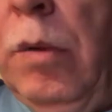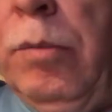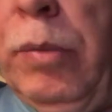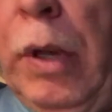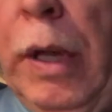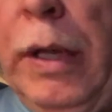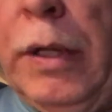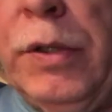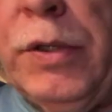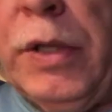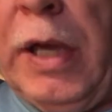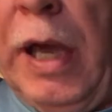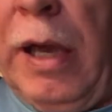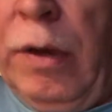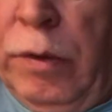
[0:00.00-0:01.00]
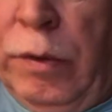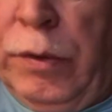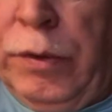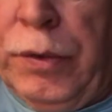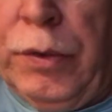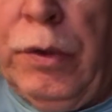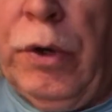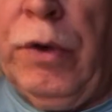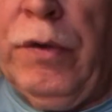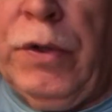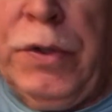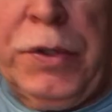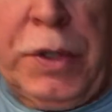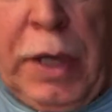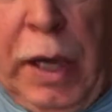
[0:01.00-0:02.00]
play scales, learn the
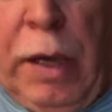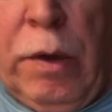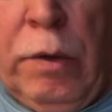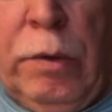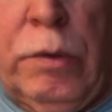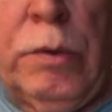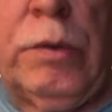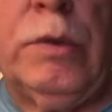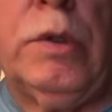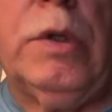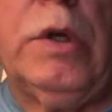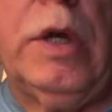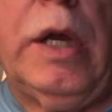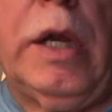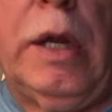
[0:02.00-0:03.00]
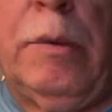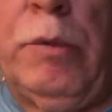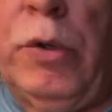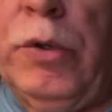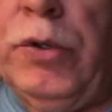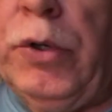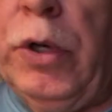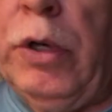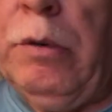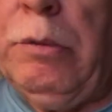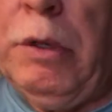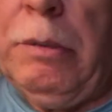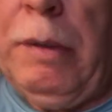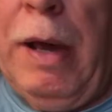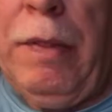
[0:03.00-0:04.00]
scale, and I'm going to show you a little
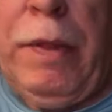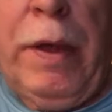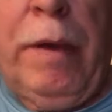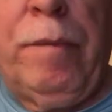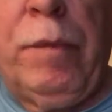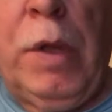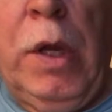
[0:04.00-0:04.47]
bit about that.